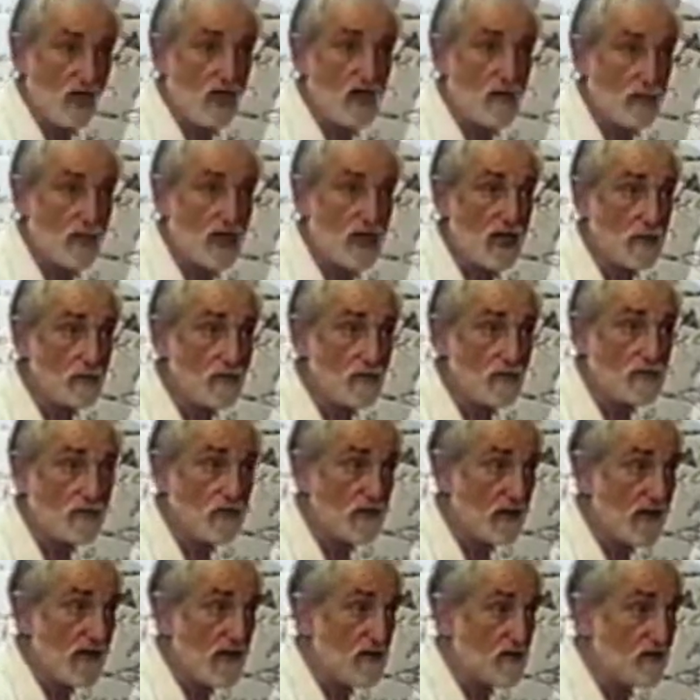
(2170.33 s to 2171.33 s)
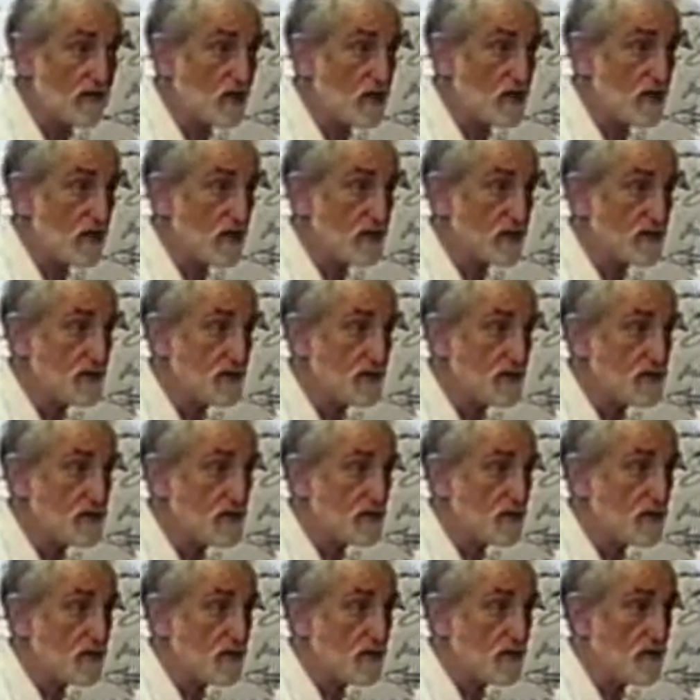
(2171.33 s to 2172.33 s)
our Bible, the Latin Vulgate
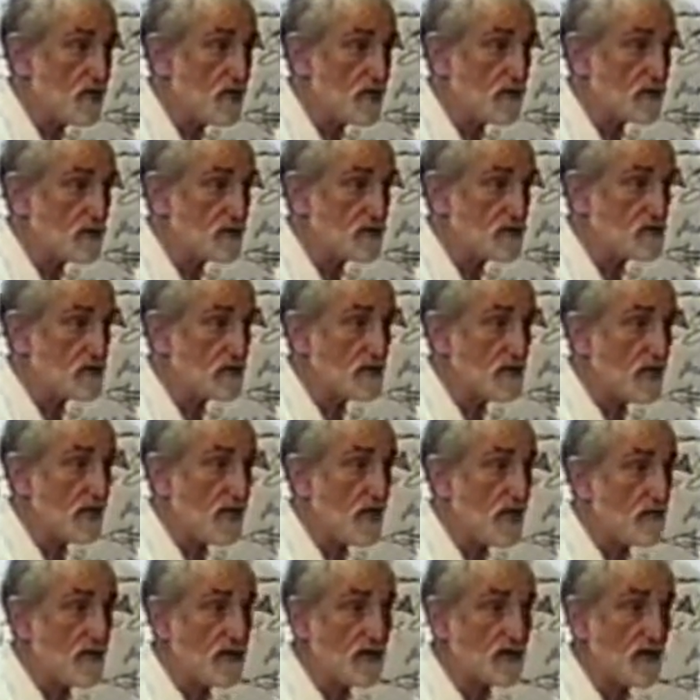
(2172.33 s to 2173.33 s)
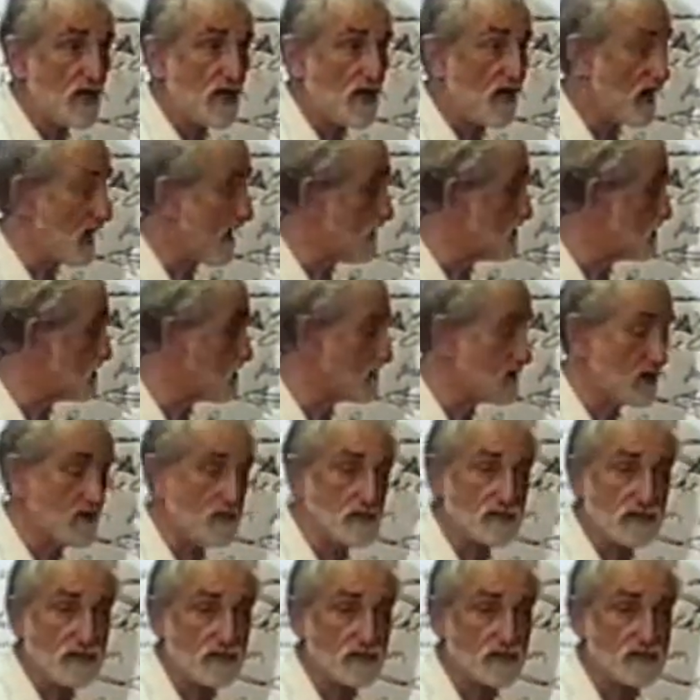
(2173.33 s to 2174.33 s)
edition with the Greek edition, and I'm, I have to tell
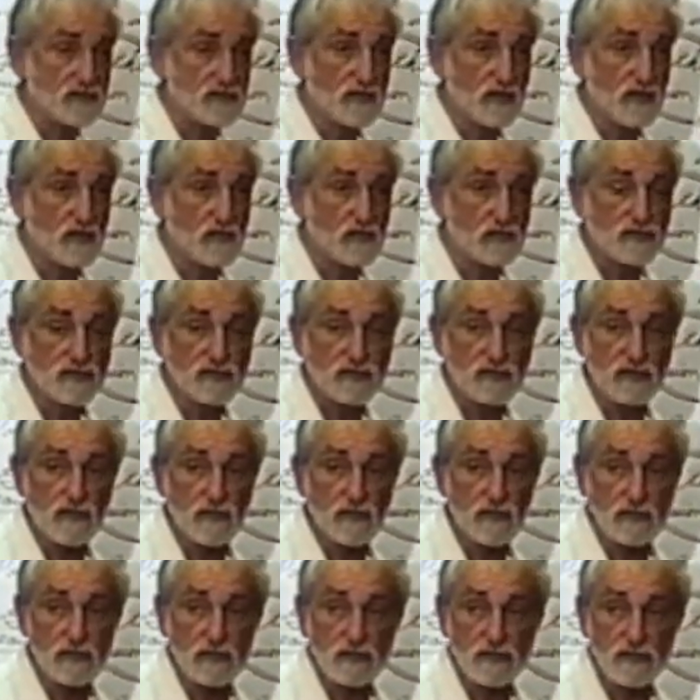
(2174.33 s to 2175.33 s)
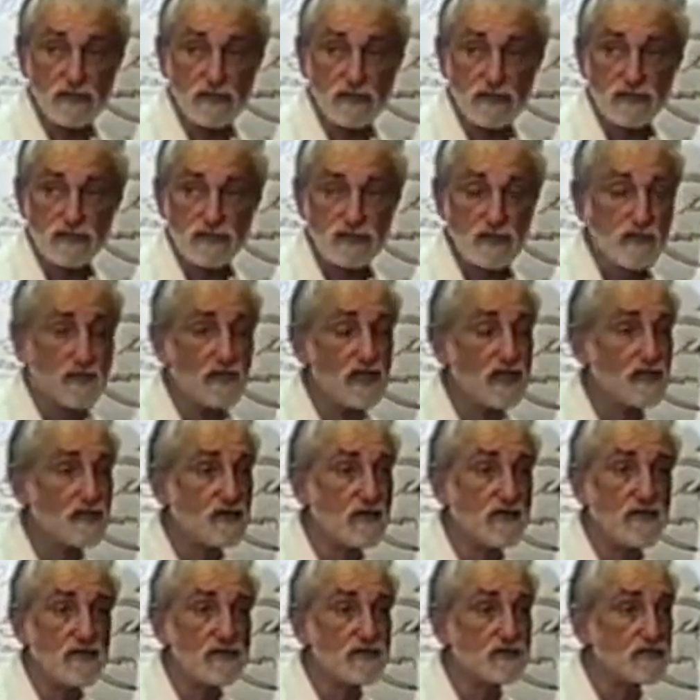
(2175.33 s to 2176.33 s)
you something terrible, he said. There's so many
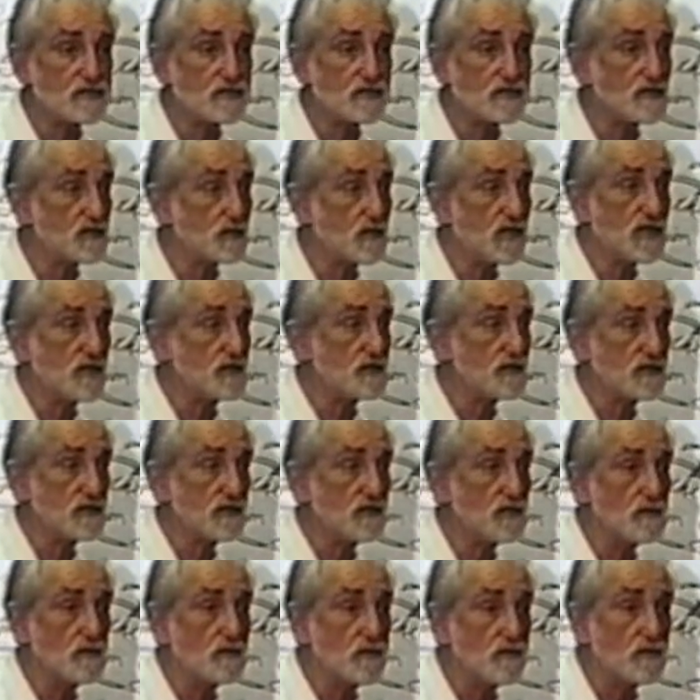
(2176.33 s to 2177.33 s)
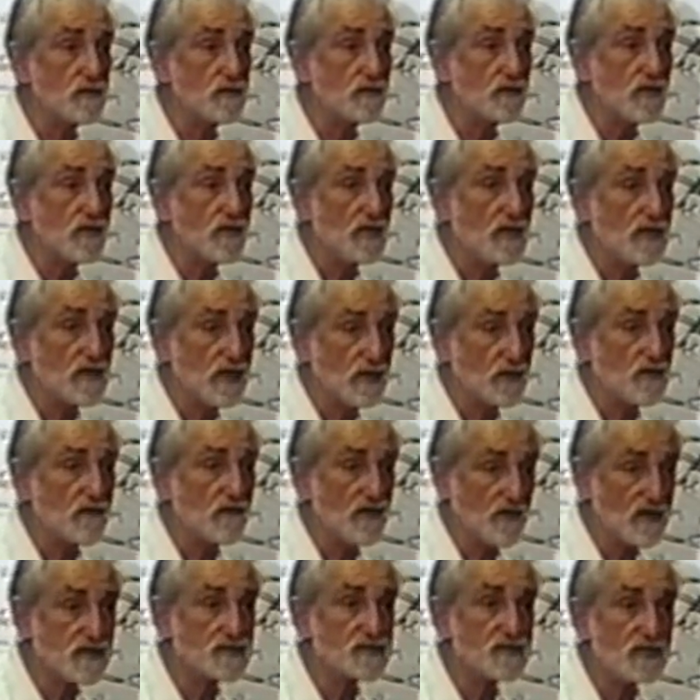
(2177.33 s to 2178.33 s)
differences between the two that we're
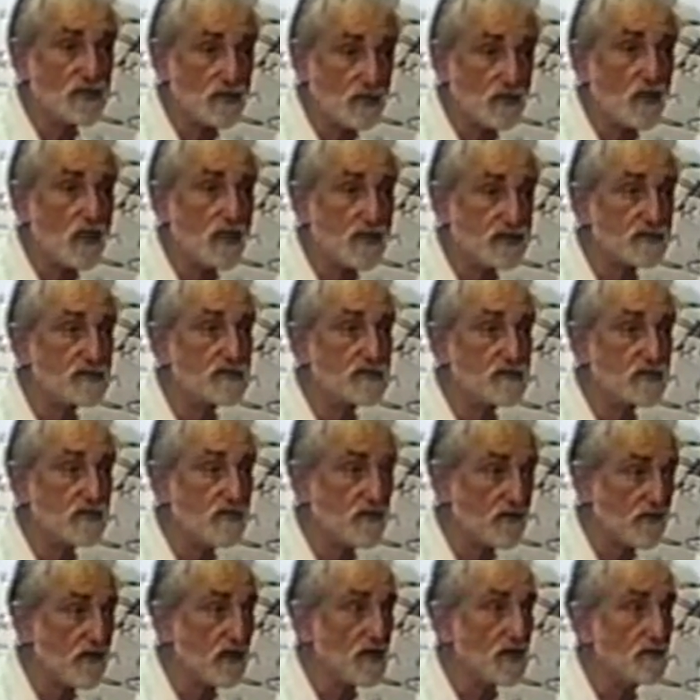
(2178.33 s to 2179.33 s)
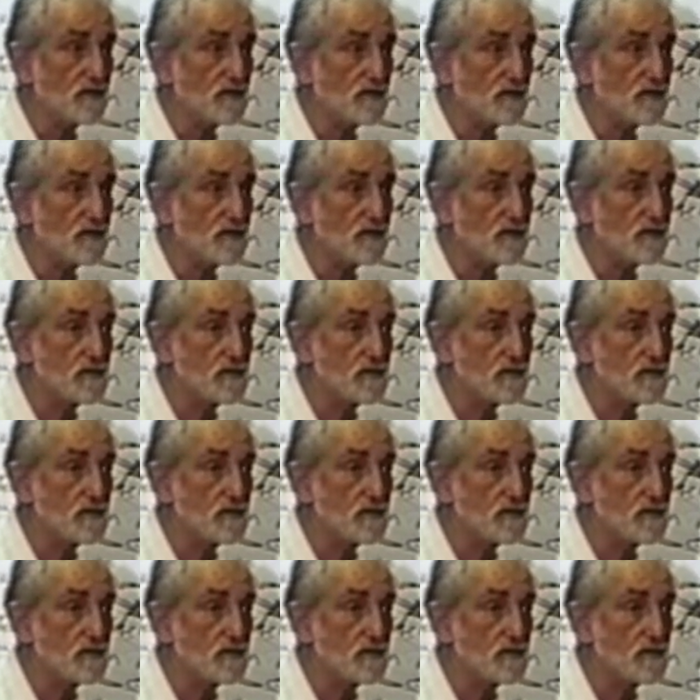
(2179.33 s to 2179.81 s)
facing a crisis of the faith.